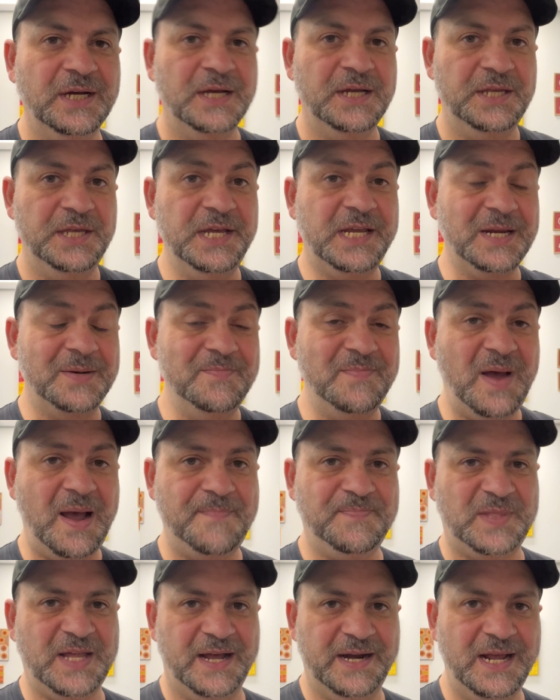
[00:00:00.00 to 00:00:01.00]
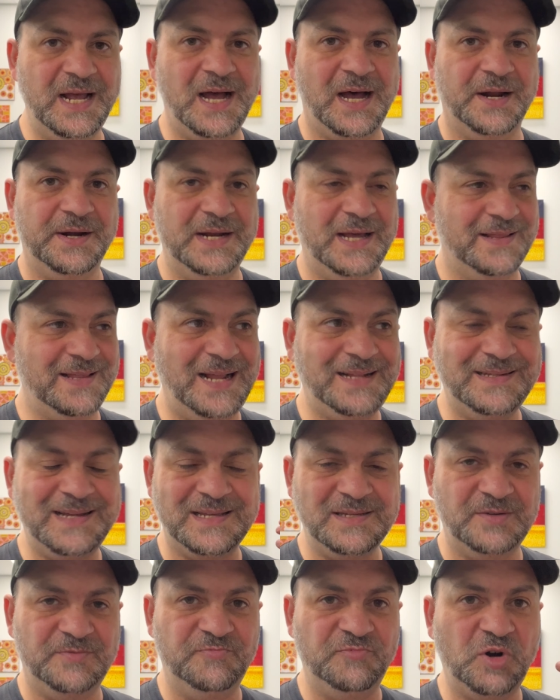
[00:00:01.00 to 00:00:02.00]
you can map that out. Now that
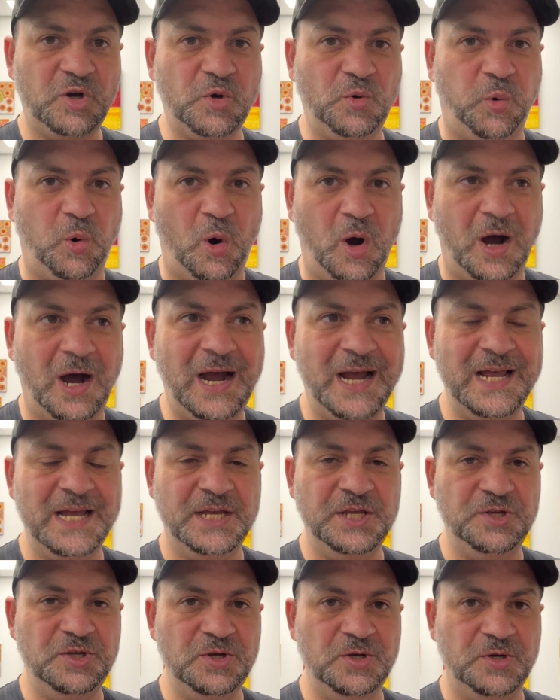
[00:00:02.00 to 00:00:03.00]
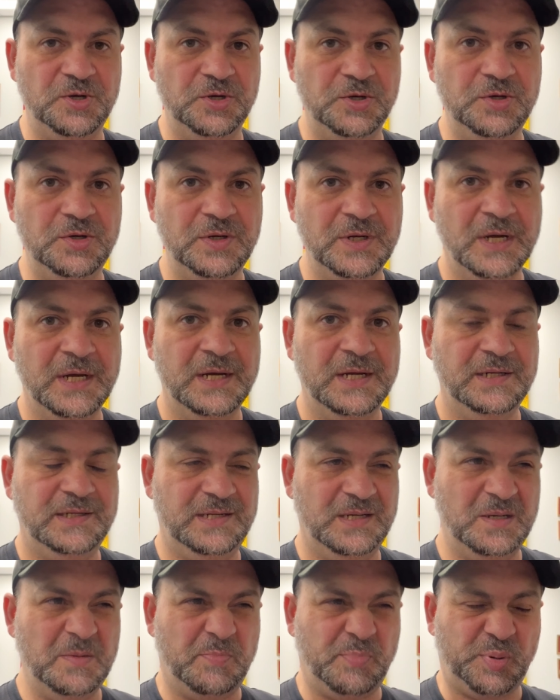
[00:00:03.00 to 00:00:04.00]
doesn't require you
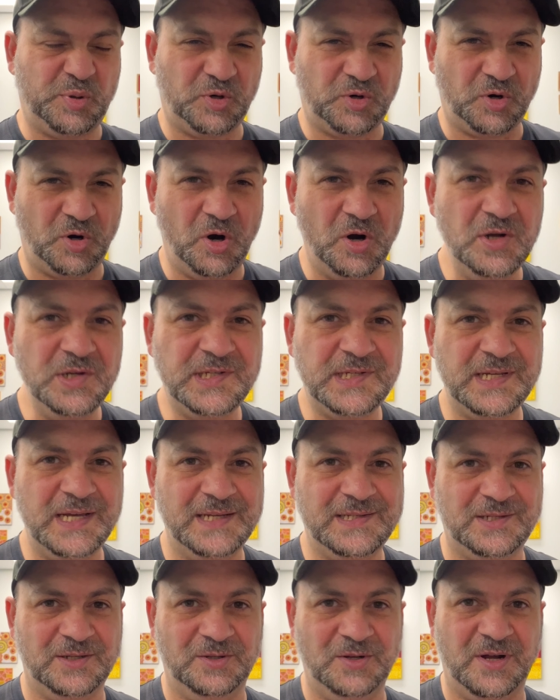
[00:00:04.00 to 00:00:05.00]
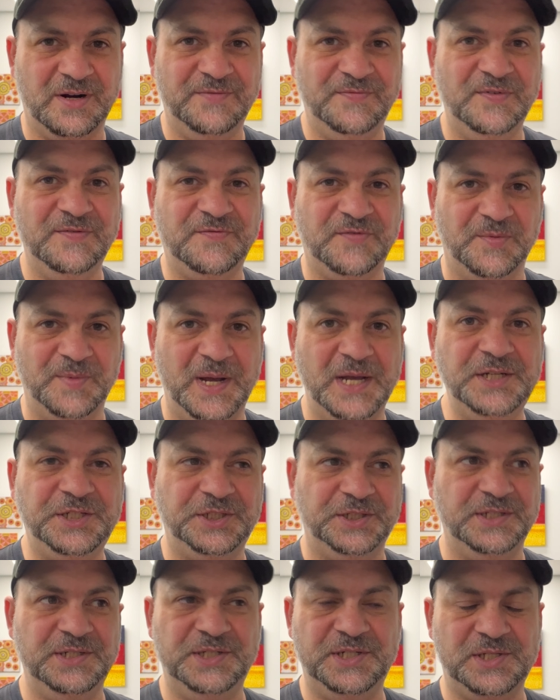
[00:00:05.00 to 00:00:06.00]
to process a lot of
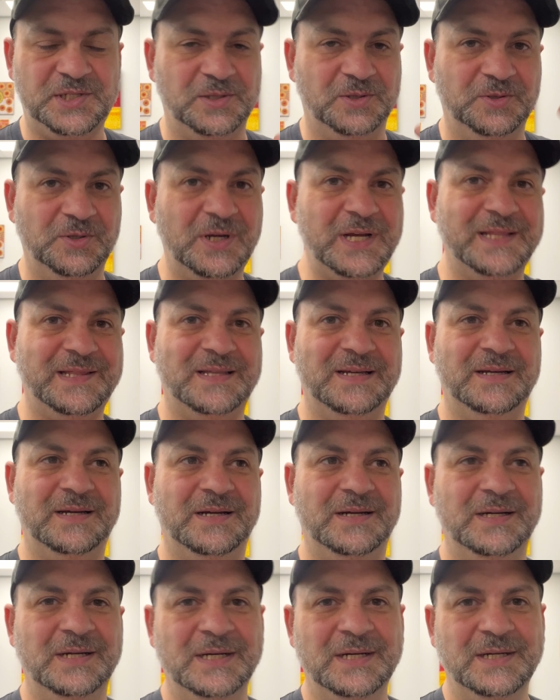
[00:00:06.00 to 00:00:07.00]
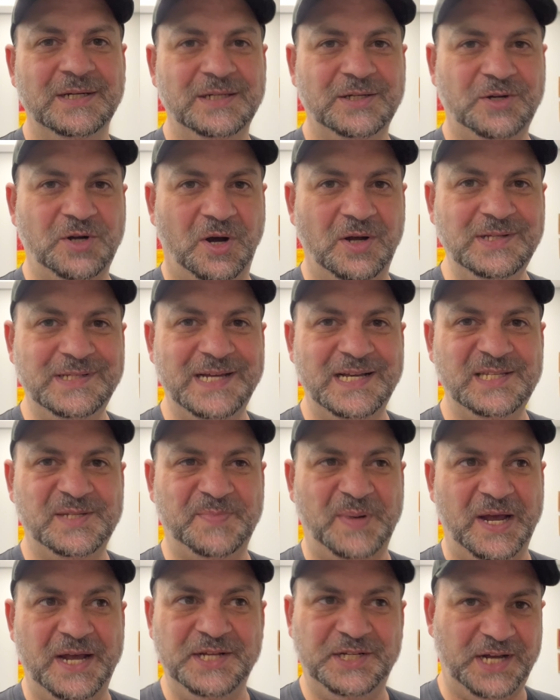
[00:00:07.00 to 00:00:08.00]
information. You just look at the contents
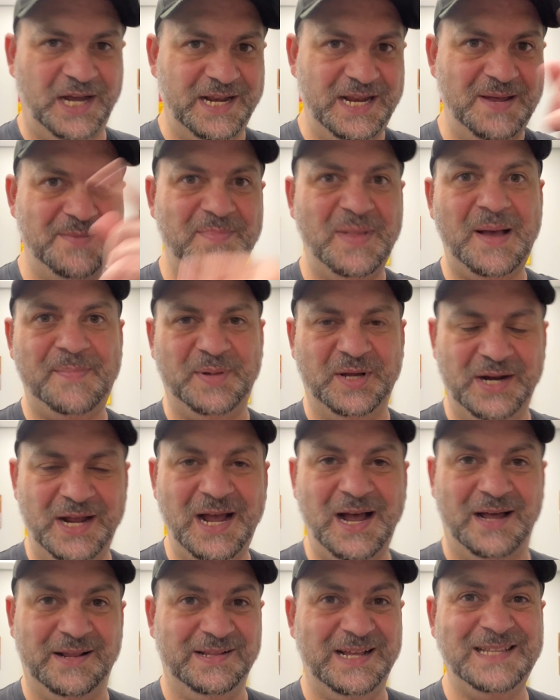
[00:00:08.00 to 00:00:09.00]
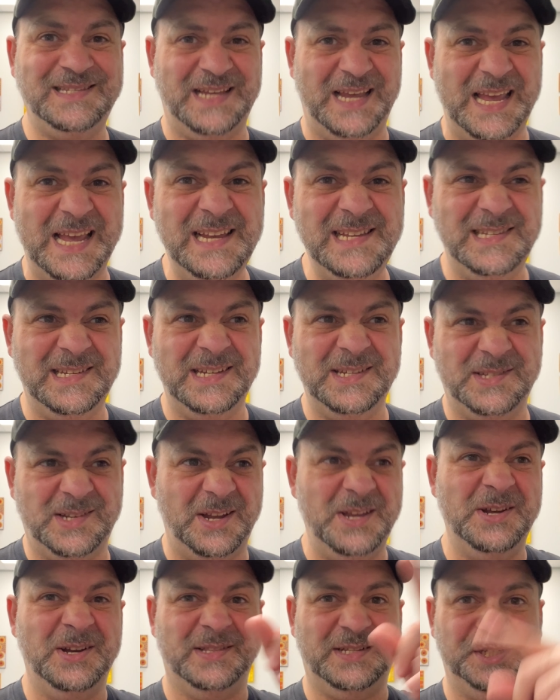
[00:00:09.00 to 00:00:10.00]
page and then map it out. That's easy. So
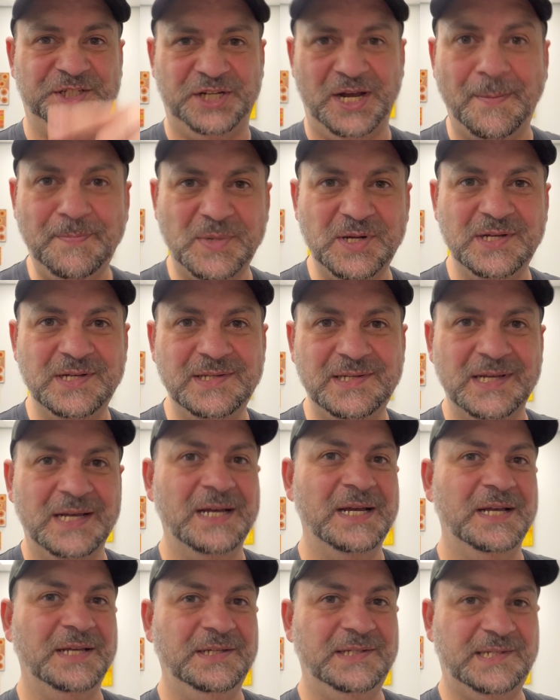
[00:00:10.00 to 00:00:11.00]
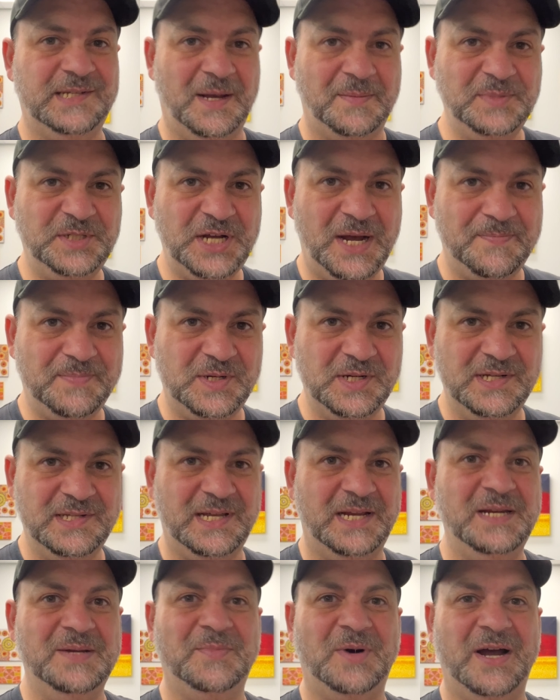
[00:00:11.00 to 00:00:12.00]
you got the chapters, sub-chapters,
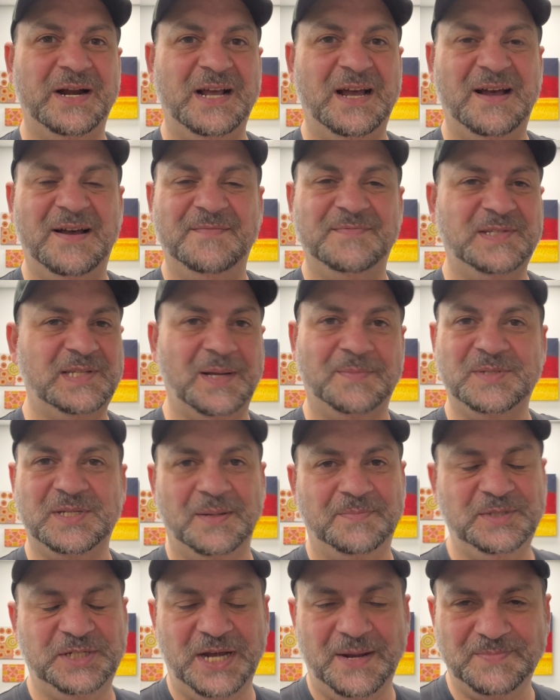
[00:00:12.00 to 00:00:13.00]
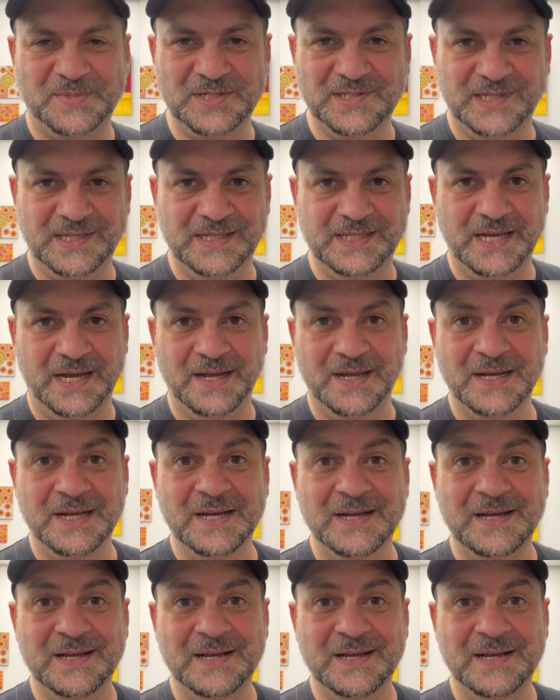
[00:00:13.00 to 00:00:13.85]
and you might have sub-chapters in there.